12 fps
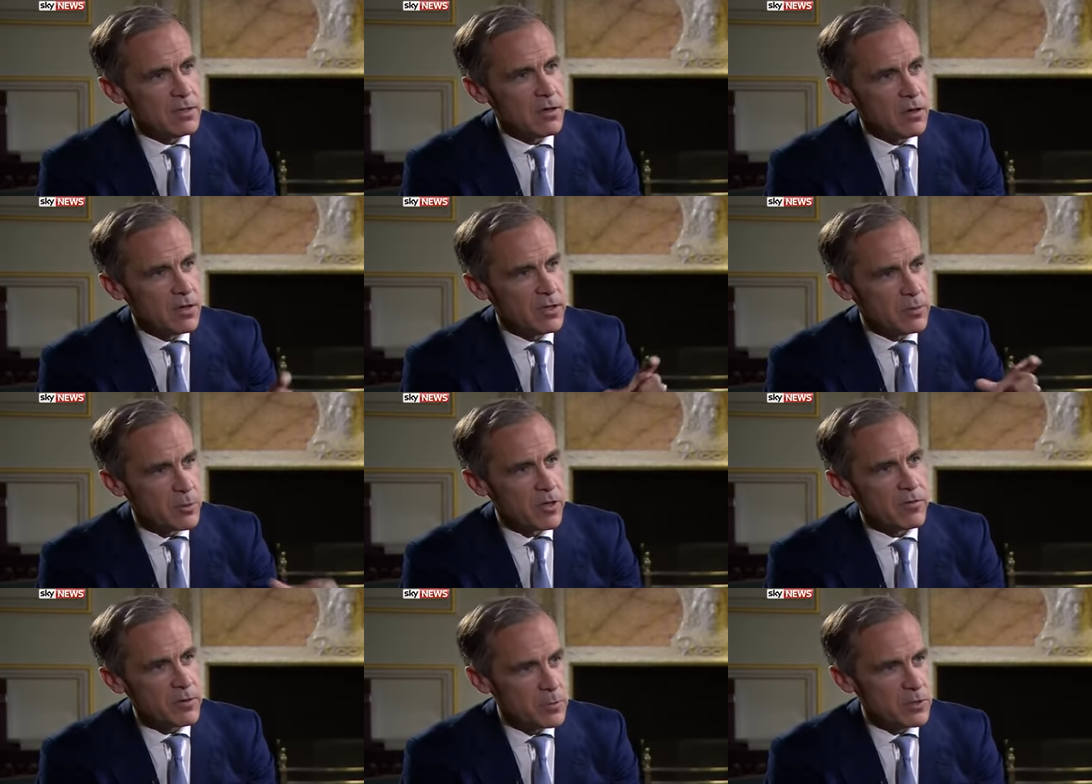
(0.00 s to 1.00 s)
on the
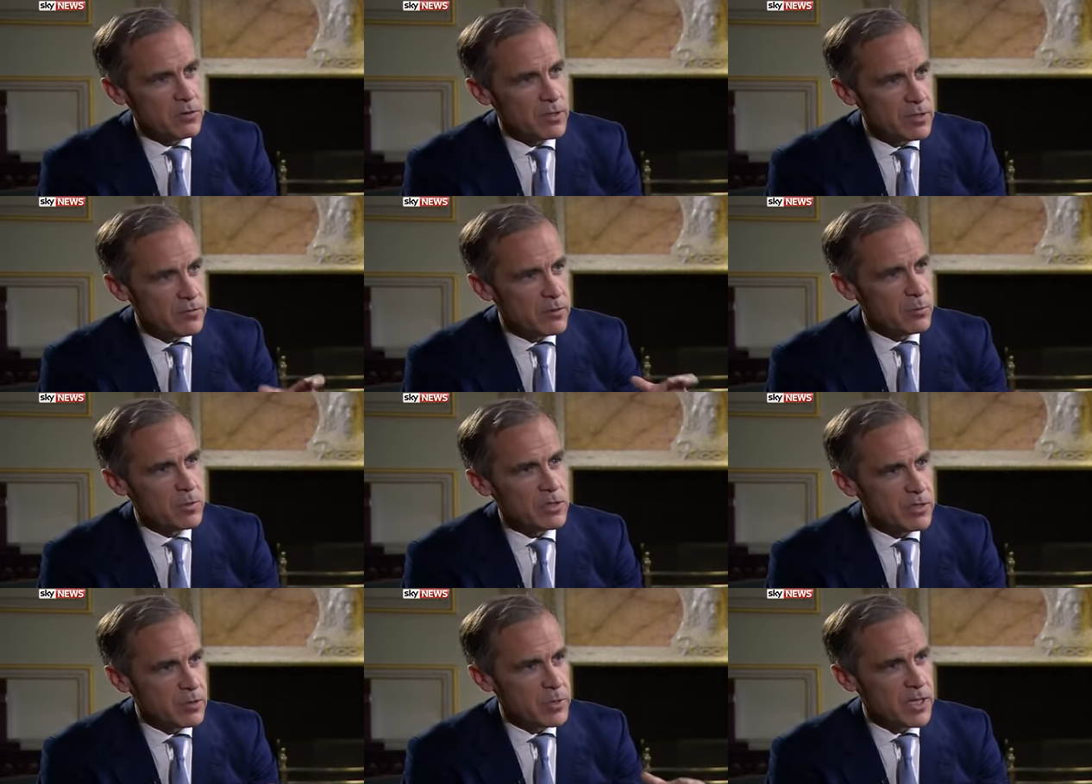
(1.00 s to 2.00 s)
profitability of the
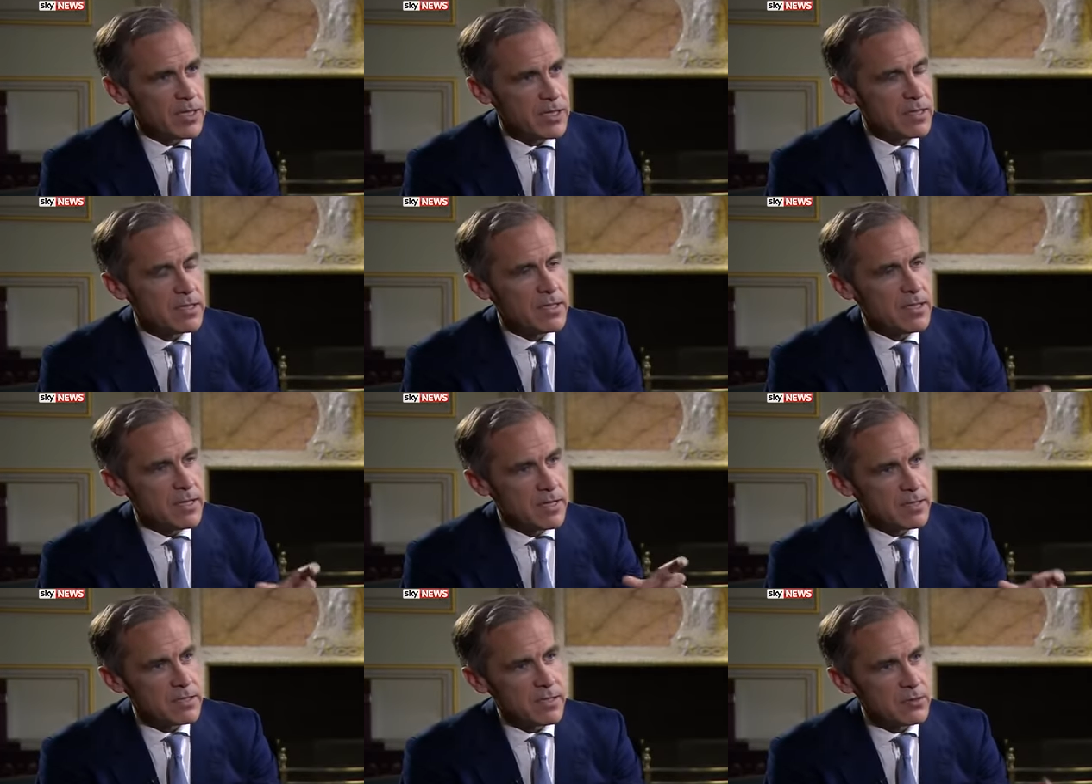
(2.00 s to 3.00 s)
retail banking
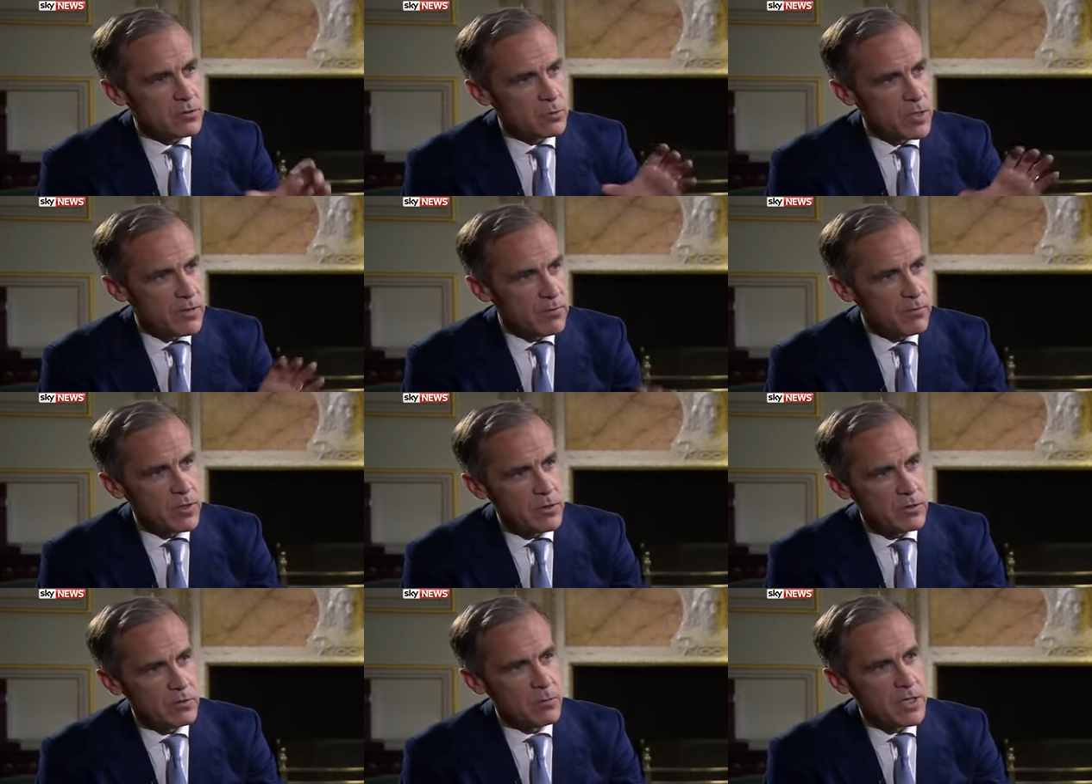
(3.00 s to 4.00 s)
sectors. We have a very
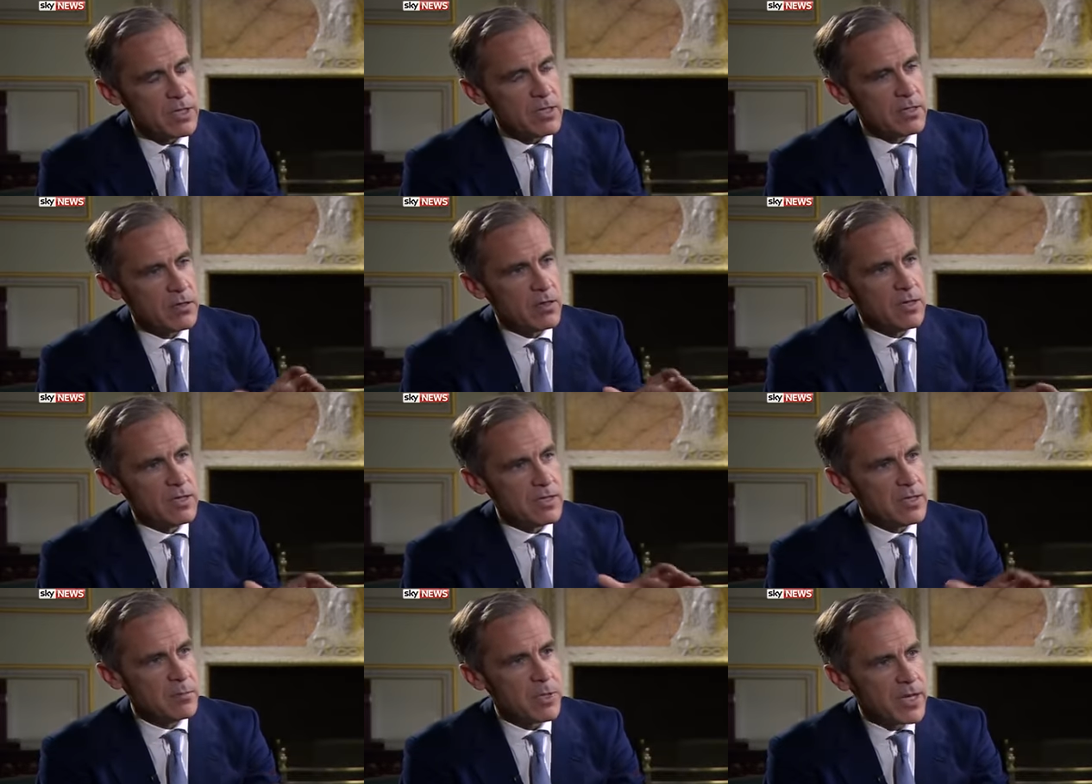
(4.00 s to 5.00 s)
good read on
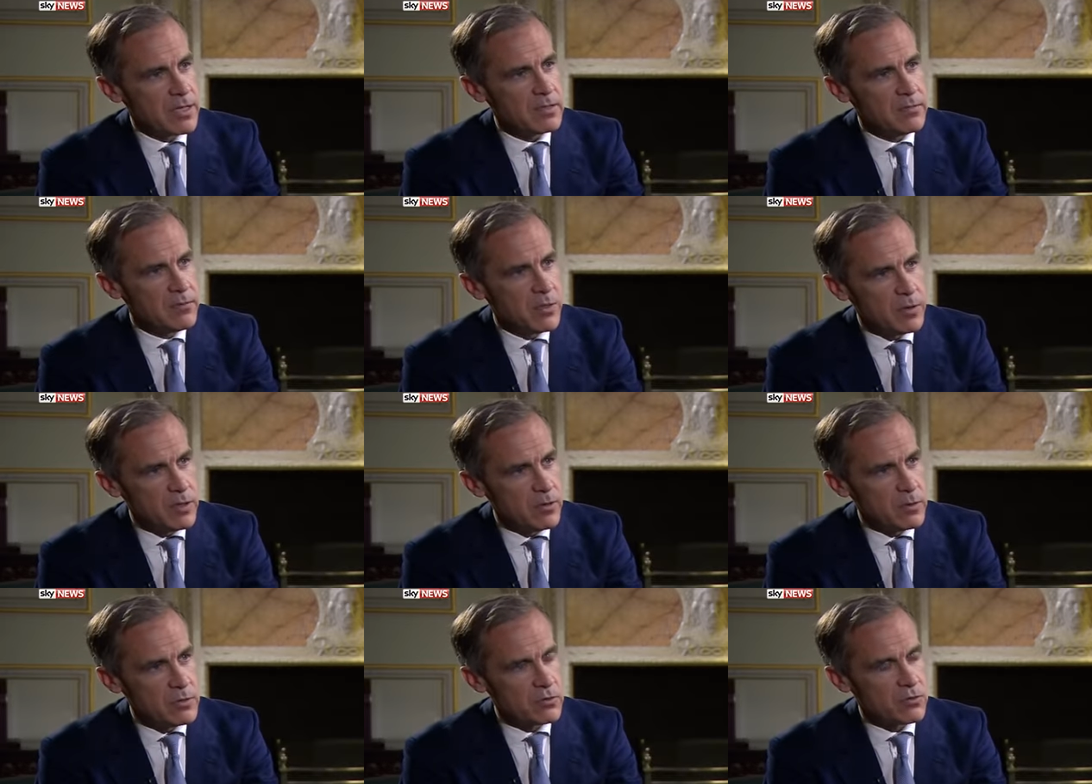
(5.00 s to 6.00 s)
the impact of very
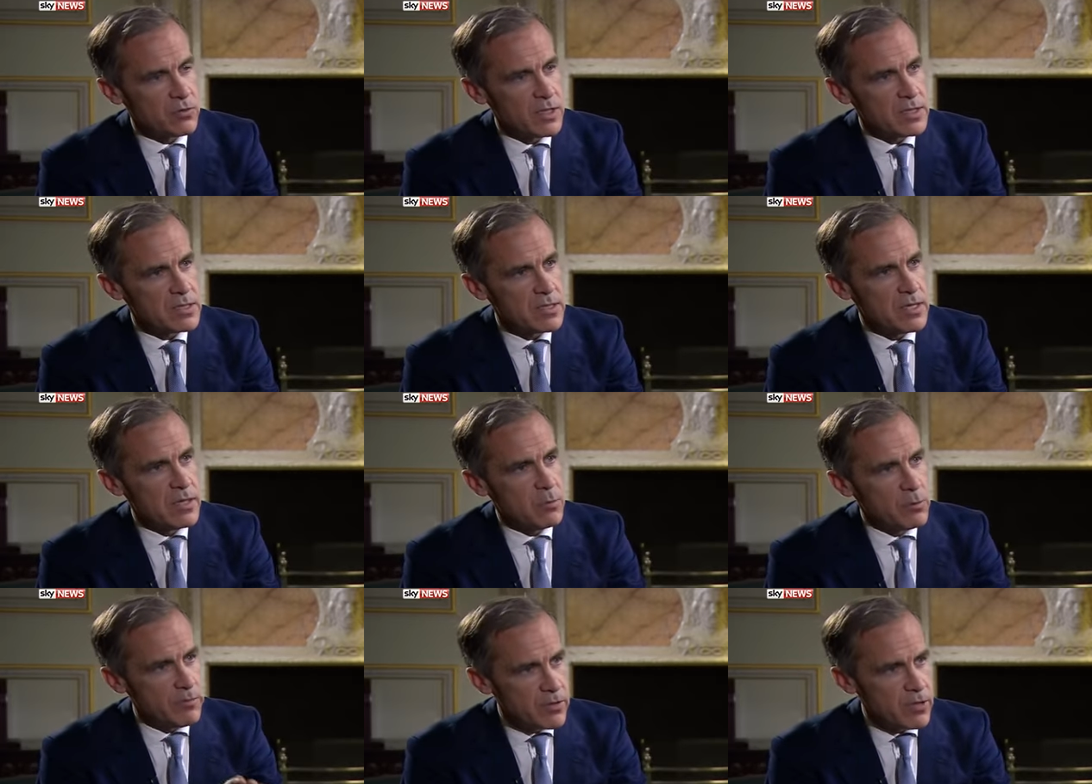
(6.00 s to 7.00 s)
low interest rates.
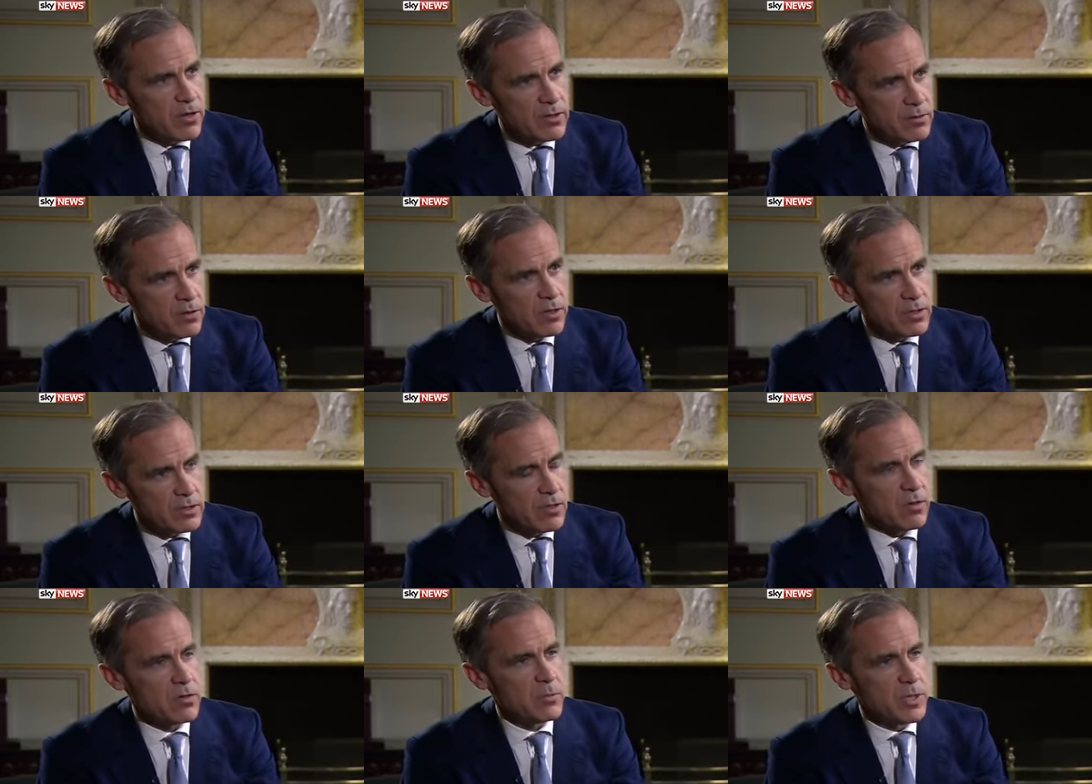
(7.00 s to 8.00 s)
We've thought long and
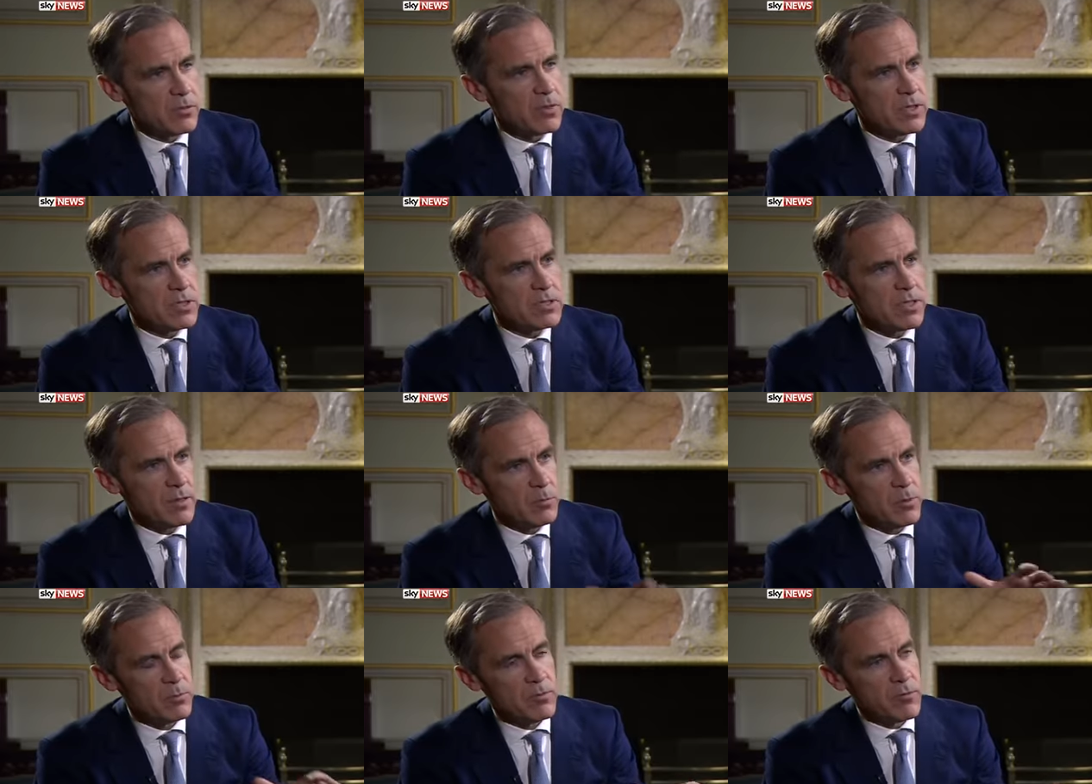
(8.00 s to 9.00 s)
hard about this, and
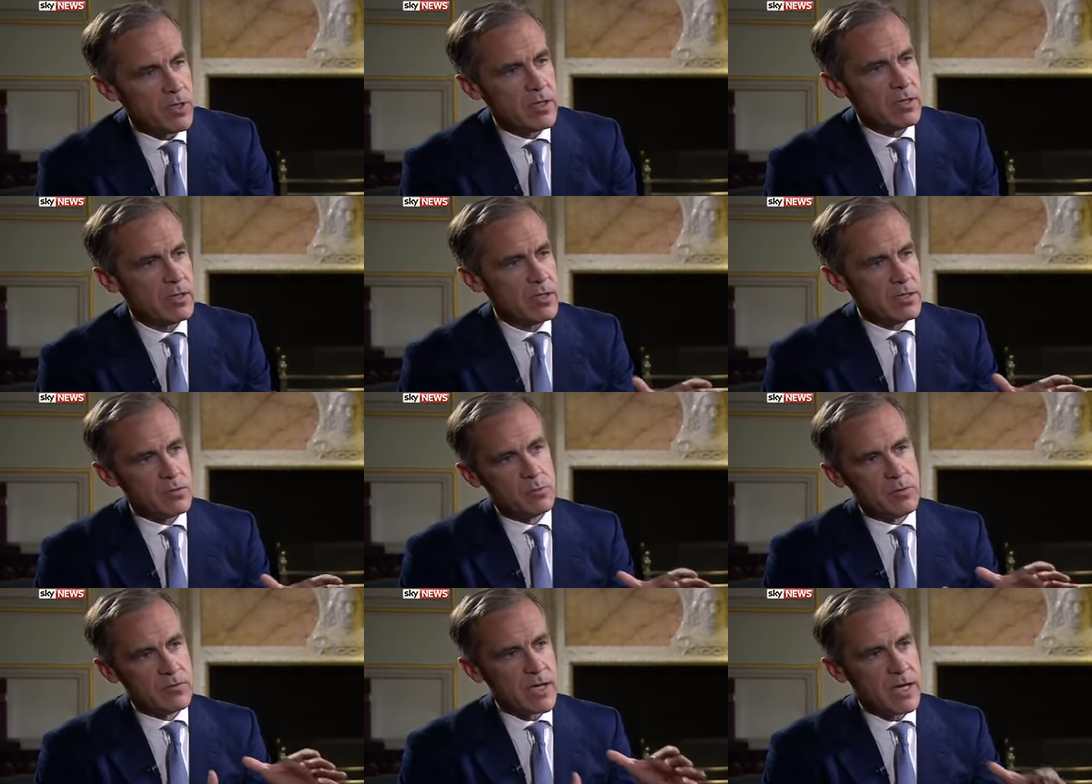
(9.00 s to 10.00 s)
what we've done is
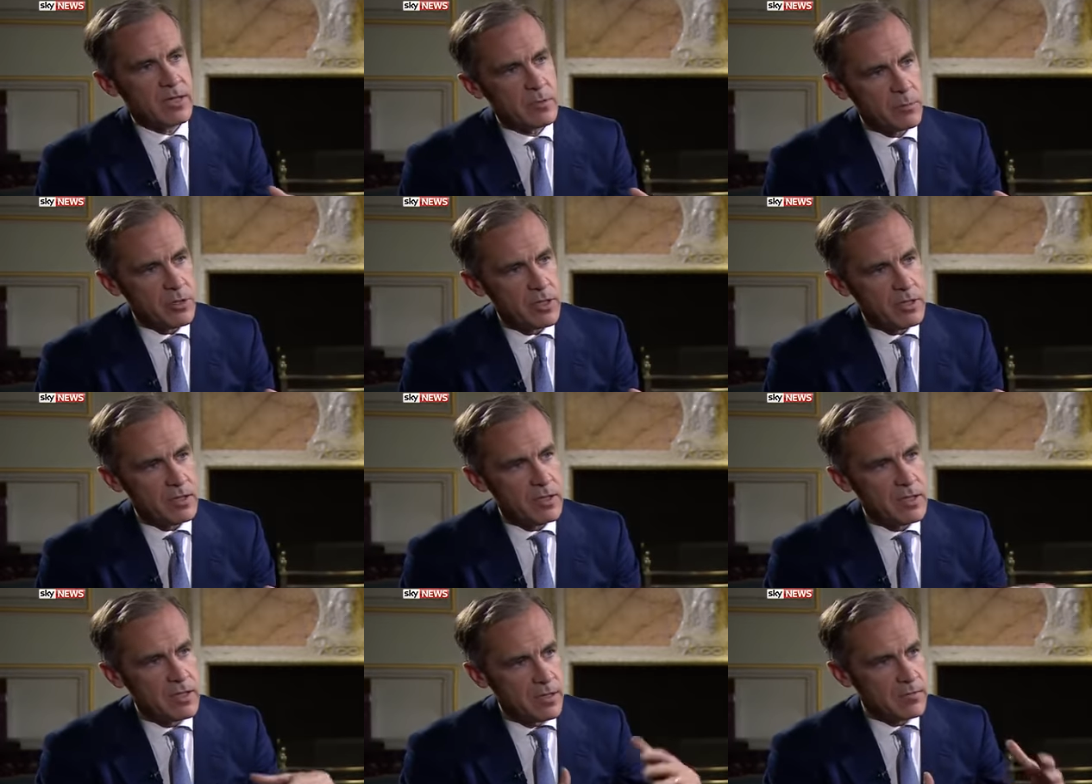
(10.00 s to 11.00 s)
we've calibrated
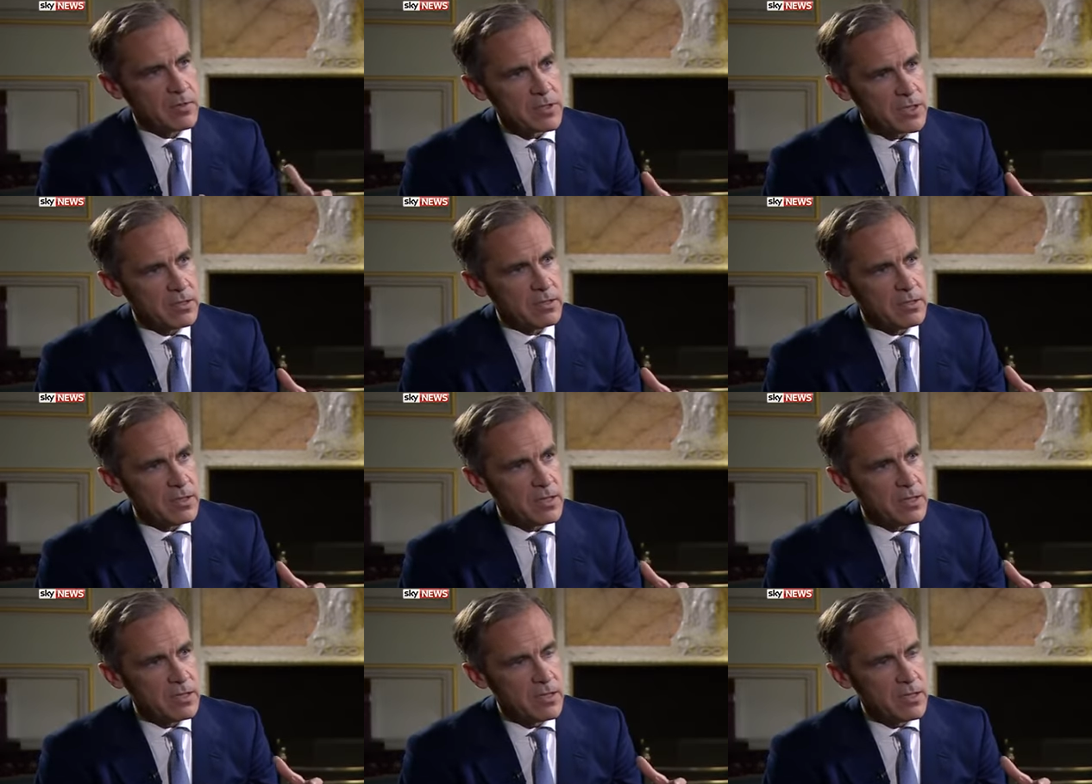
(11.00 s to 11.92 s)
a facility